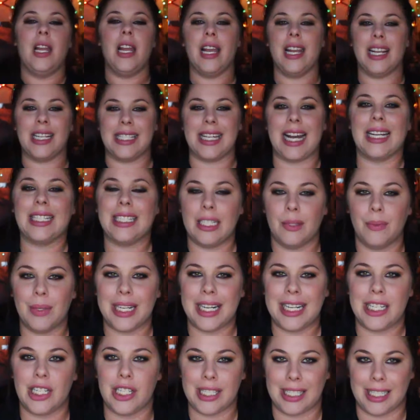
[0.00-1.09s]
exactly what
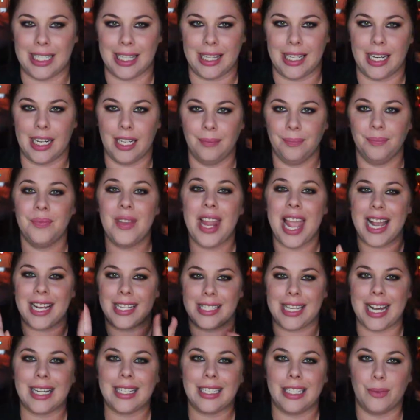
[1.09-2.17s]
I just did there,
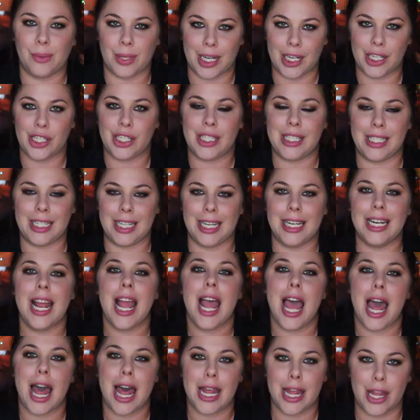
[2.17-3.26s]
exactly what I just did.
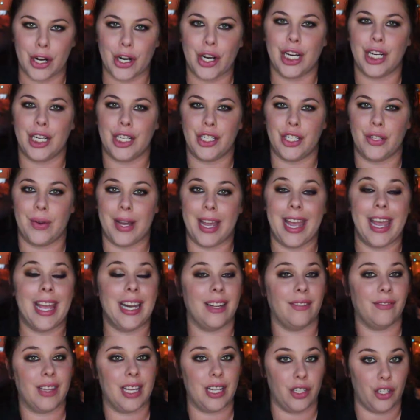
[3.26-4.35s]
They're gonna do it. And
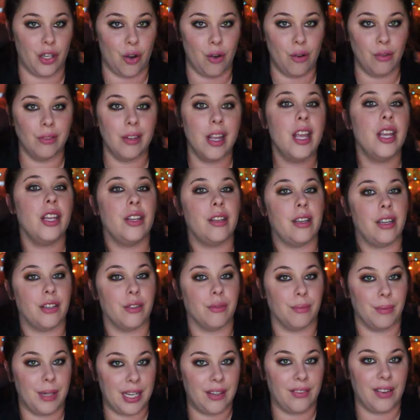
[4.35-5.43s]
if they don't, you need
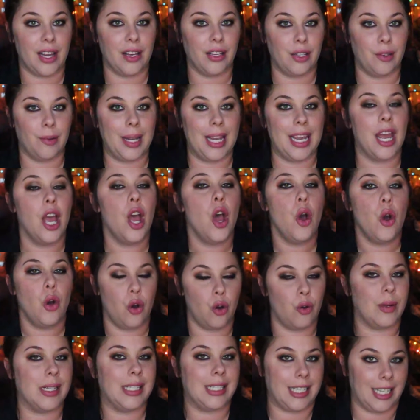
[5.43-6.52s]
to reevaluate
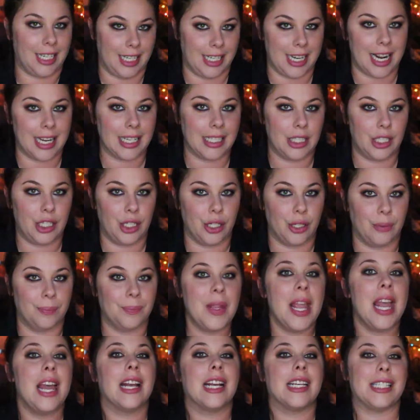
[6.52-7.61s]
who is sitting next to you,
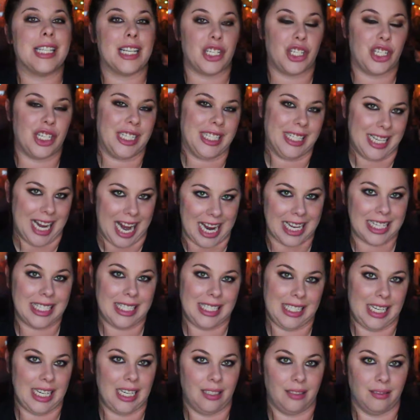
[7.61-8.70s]
because that's just
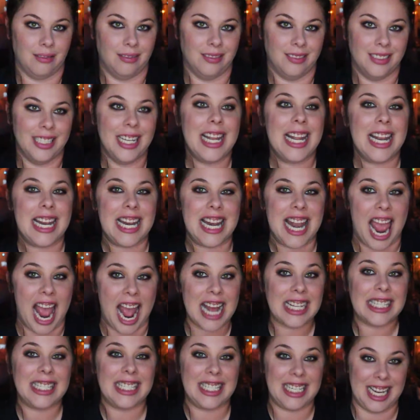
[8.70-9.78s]
nasty.
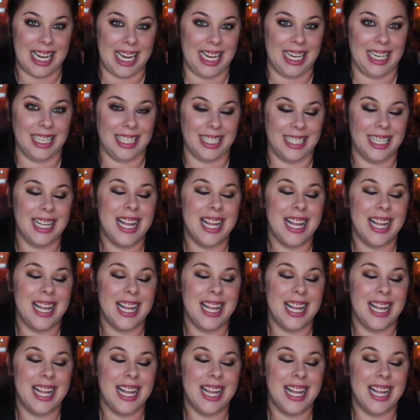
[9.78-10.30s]
Nasty.